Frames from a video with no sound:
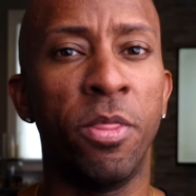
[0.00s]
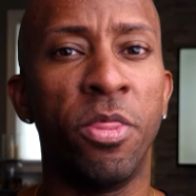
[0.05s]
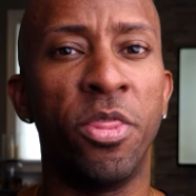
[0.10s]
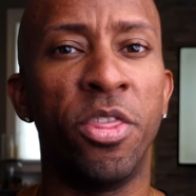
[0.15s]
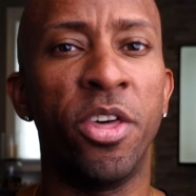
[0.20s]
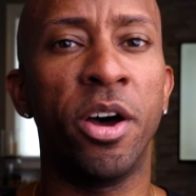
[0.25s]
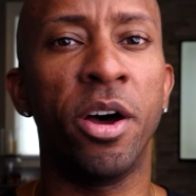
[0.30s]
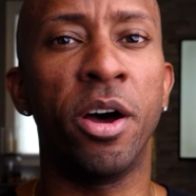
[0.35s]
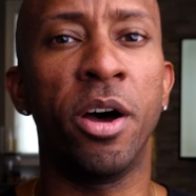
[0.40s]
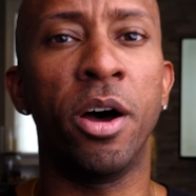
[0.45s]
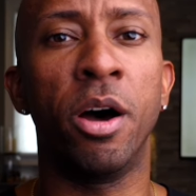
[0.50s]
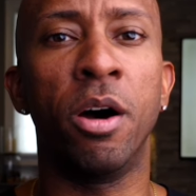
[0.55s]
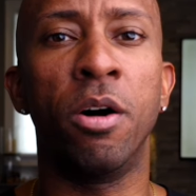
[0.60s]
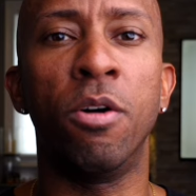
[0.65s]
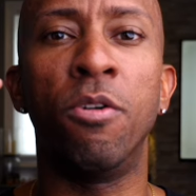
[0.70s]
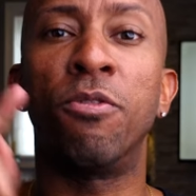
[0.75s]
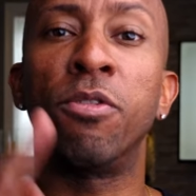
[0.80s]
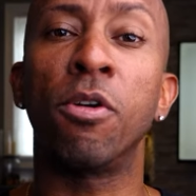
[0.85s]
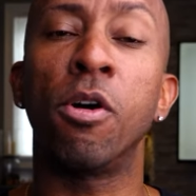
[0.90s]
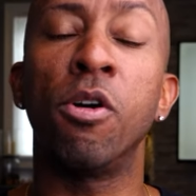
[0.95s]
The
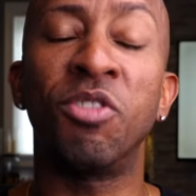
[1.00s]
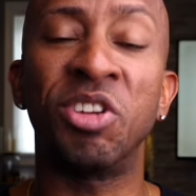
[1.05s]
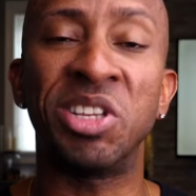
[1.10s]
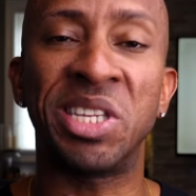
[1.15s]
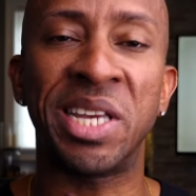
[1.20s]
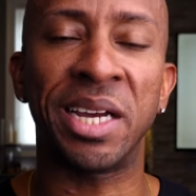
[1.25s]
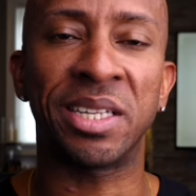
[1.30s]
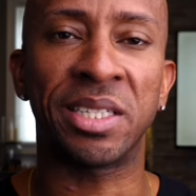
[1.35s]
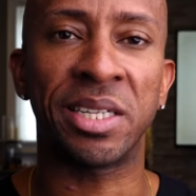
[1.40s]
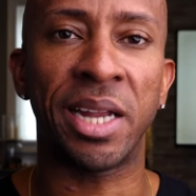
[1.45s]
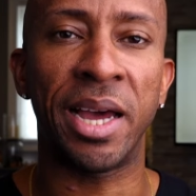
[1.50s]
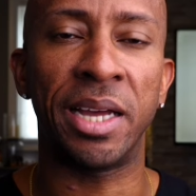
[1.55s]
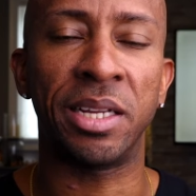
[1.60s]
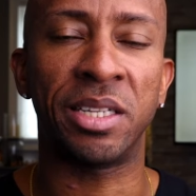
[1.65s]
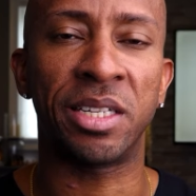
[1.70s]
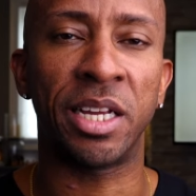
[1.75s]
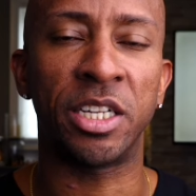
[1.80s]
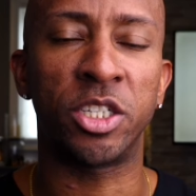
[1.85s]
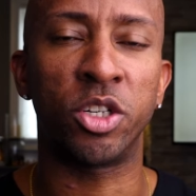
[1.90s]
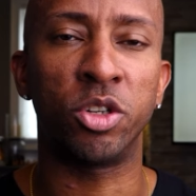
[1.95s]
Fovitec
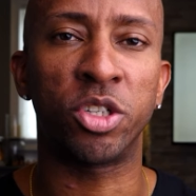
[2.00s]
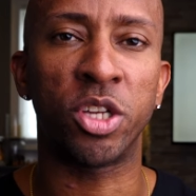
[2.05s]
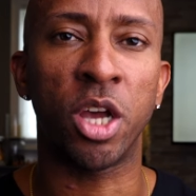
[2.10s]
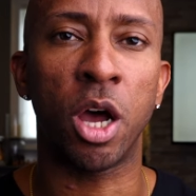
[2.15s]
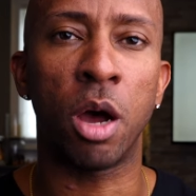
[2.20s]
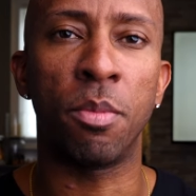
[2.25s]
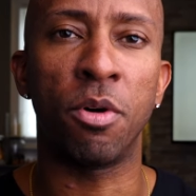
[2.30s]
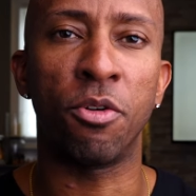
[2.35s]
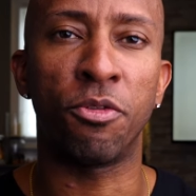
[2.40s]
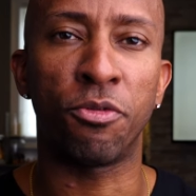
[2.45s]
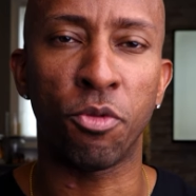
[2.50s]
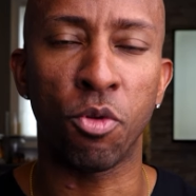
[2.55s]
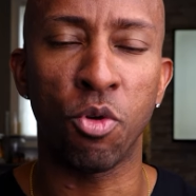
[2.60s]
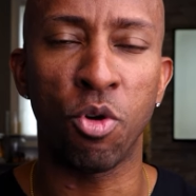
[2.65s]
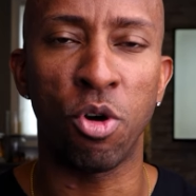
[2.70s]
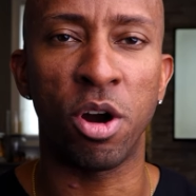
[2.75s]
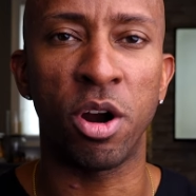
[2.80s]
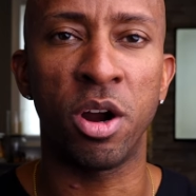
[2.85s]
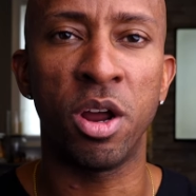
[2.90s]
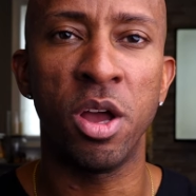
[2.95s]
lights that you saw
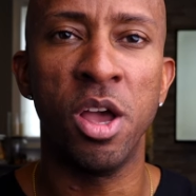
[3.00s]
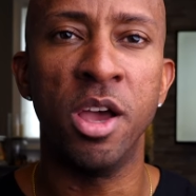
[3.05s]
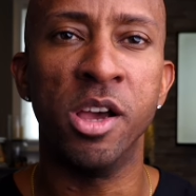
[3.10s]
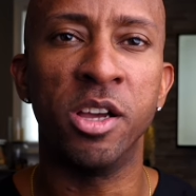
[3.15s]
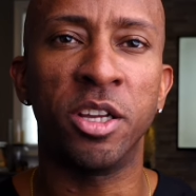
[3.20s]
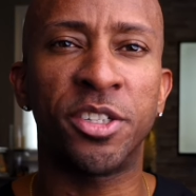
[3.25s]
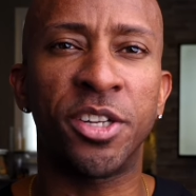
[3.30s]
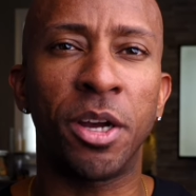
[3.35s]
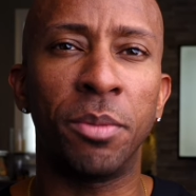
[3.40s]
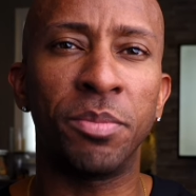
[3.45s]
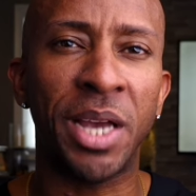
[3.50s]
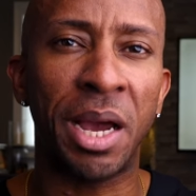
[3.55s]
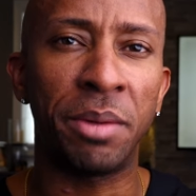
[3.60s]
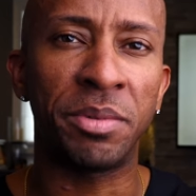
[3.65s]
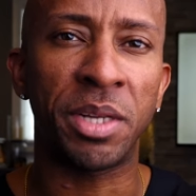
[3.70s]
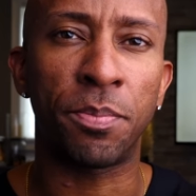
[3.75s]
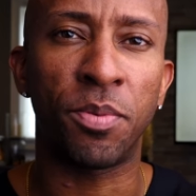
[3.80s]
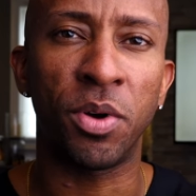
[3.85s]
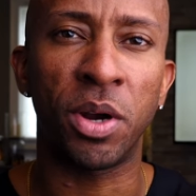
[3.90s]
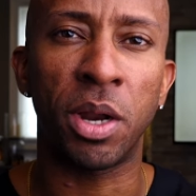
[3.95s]
before,
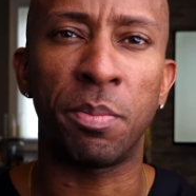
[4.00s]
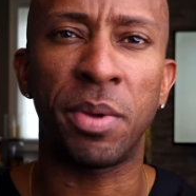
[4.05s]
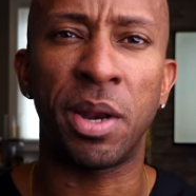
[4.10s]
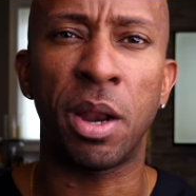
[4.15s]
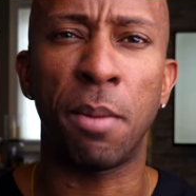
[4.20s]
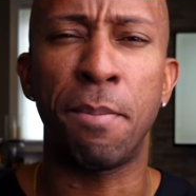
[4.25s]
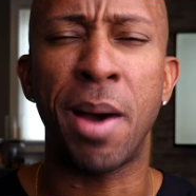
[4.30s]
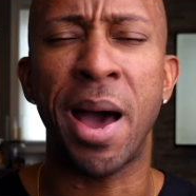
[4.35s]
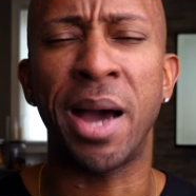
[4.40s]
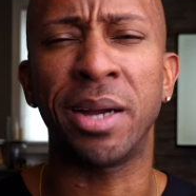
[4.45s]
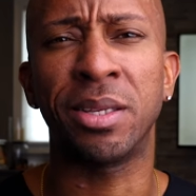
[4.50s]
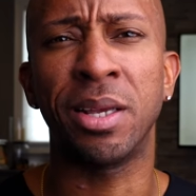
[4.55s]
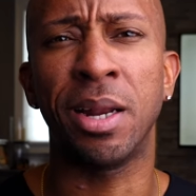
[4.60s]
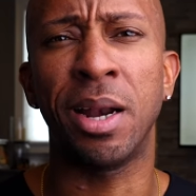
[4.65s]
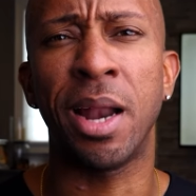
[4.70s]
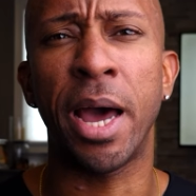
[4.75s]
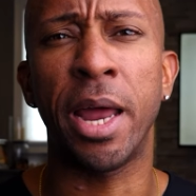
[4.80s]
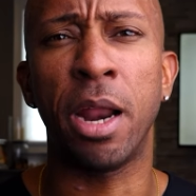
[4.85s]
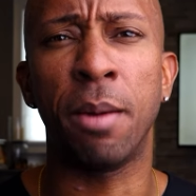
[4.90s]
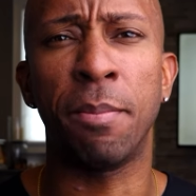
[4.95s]
sometimes I put them in the back to
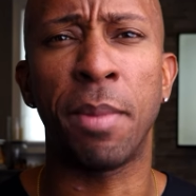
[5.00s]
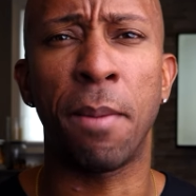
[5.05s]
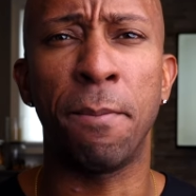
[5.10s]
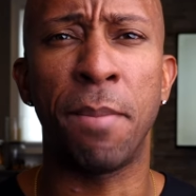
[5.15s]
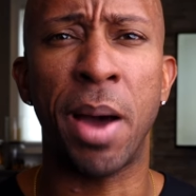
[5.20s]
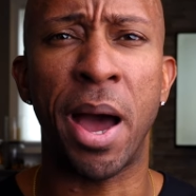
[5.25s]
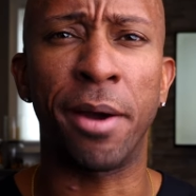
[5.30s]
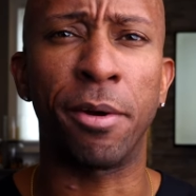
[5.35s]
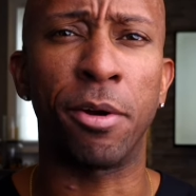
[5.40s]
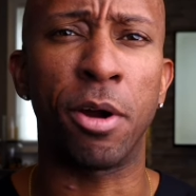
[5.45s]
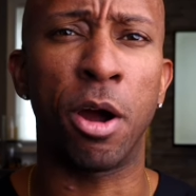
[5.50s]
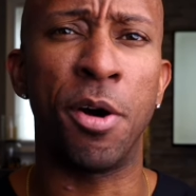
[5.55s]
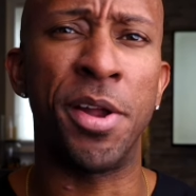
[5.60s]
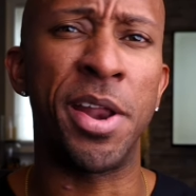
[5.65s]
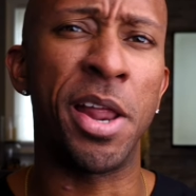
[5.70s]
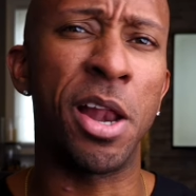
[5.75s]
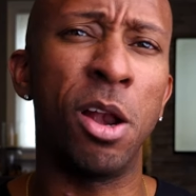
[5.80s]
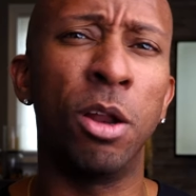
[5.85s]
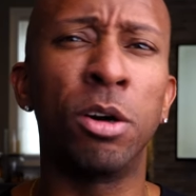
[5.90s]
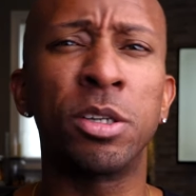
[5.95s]
light up my
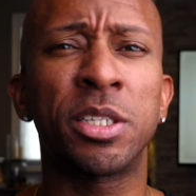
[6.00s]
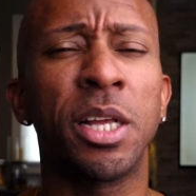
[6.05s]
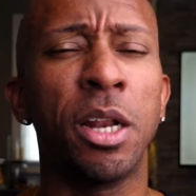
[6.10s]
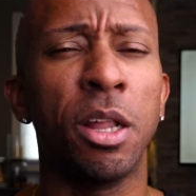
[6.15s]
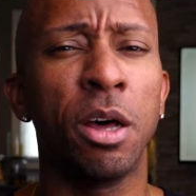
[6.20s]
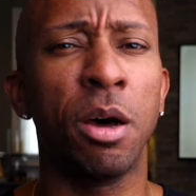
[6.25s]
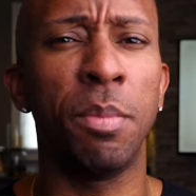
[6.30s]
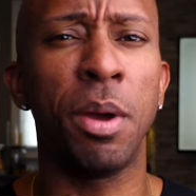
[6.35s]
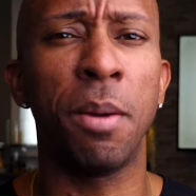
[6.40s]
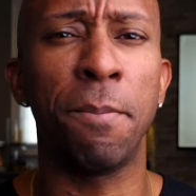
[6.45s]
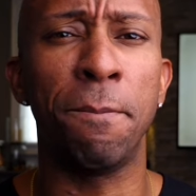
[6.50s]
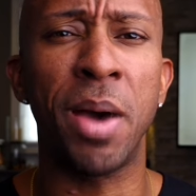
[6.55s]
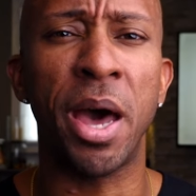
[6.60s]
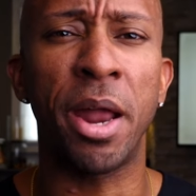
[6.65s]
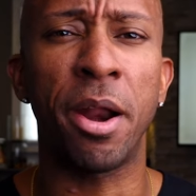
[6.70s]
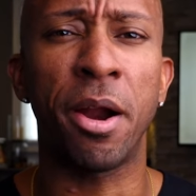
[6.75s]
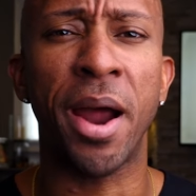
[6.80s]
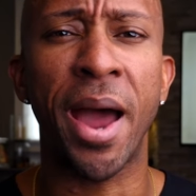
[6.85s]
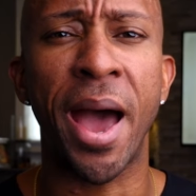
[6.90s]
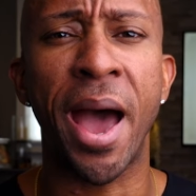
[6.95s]
background. It looks a little bit
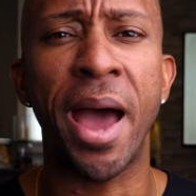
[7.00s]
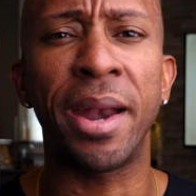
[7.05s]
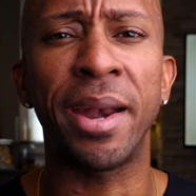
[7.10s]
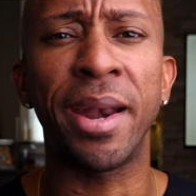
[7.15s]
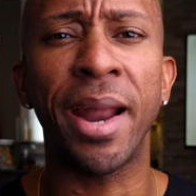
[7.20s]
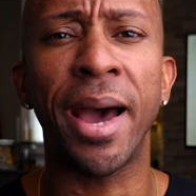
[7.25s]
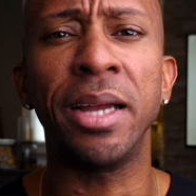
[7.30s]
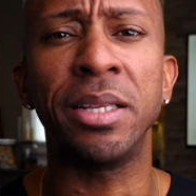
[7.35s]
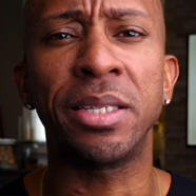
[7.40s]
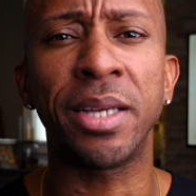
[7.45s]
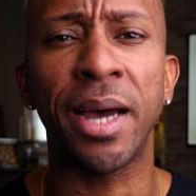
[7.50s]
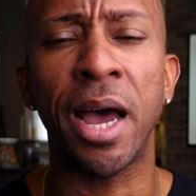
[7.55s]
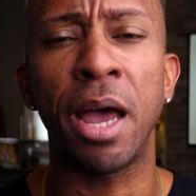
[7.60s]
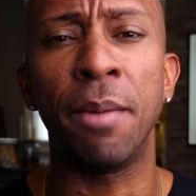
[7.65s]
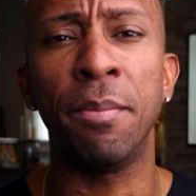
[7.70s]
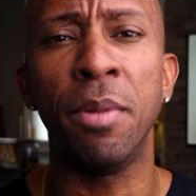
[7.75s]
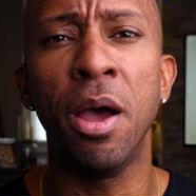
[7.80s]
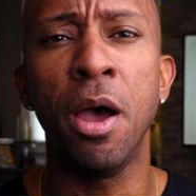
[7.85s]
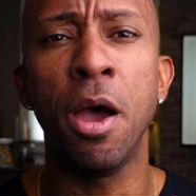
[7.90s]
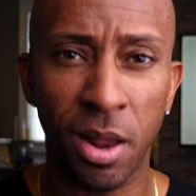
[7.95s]
better at
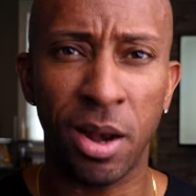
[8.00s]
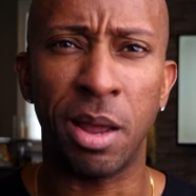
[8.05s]
nighttime.